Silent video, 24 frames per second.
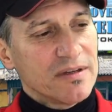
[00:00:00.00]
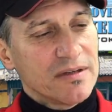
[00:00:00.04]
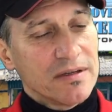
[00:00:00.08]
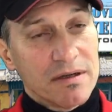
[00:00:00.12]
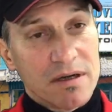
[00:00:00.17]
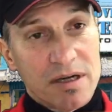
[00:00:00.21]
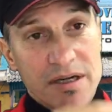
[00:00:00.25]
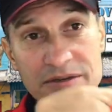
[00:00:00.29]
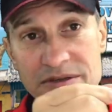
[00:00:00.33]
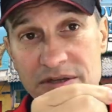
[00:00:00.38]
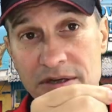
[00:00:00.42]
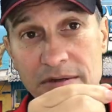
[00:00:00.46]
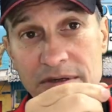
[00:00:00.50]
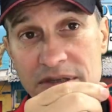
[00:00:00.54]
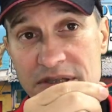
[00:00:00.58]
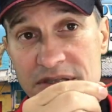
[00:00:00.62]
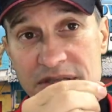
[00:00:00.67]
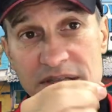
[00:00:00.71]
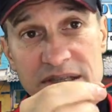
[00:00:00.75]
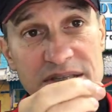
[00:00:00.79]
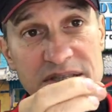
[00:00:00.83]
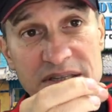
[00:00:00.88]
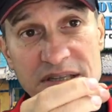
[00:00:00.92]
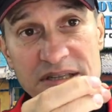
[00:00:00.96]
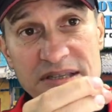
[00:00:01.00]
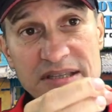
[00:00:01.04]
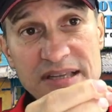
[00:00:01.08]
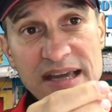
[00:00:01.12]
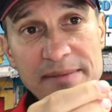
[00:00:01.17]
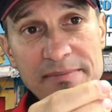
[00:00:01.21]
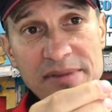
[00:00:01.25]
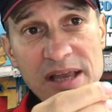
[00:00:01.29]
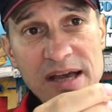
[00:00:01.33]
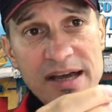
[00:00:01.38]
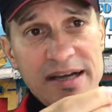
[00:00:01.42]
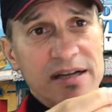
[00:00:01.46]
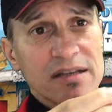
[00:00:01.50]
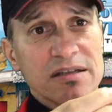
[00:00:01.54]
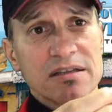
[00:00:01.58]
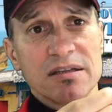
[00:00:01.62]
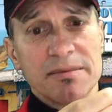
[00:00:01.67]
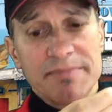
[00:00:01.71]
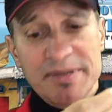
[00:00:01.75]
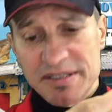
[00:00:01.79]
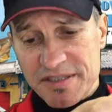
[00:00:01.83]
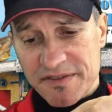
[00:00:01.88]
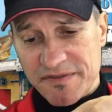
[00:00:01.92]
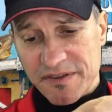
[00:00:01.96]
All right, so it's the same line, a
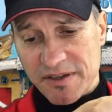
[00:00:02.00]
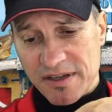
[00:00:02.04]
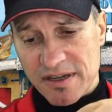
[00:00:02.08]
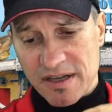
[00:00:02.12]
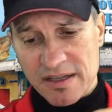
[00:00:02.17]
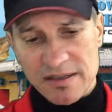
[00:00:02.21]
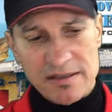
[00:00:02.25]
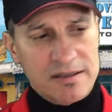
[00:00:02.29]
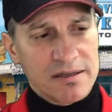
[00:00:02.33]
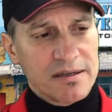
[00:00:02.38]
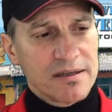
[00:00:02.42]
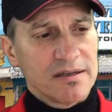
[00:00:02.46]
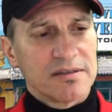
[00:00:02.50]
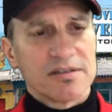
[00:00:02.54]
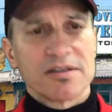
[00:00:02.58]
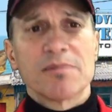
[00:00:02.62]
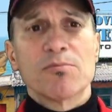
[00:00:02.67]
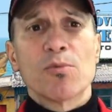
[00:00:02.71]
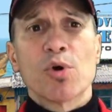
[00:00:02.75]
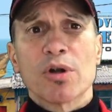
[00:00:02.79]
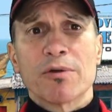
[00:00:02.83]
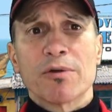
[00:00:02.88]
little bit different color, a little more